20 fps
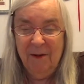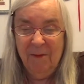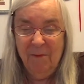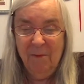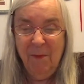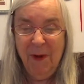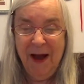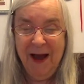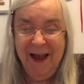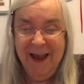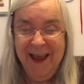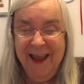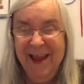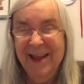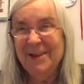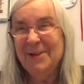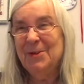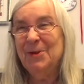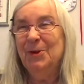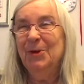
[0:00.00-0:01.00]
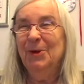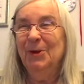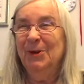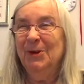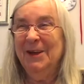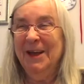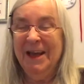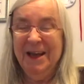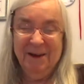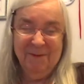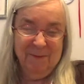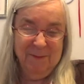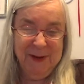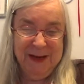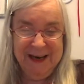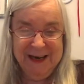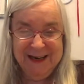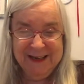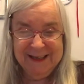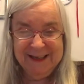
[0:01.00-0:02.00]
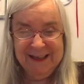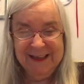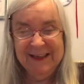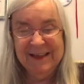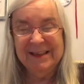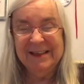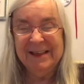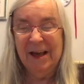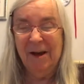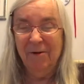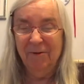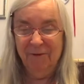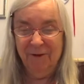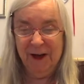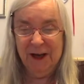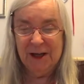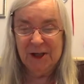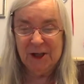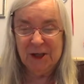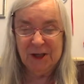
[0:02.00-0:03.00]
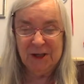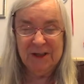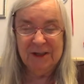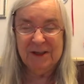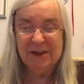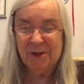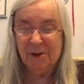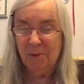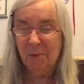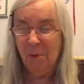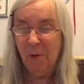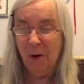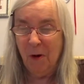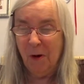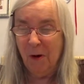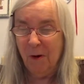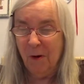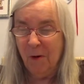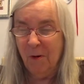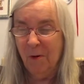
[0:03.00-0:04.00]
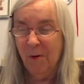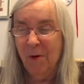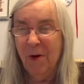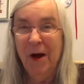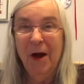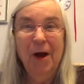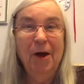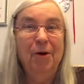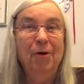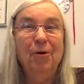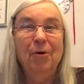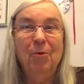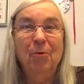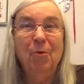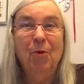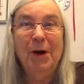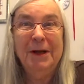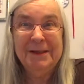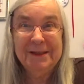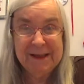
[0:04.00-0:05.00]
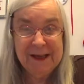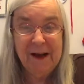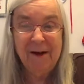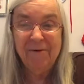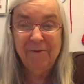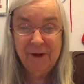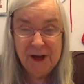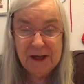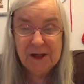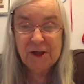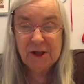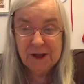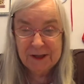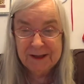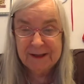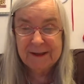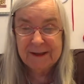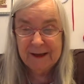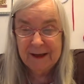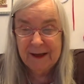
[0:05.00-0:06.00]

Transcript: "My aunt's going to take me to see Salvations tomorrow. 101 Salvations."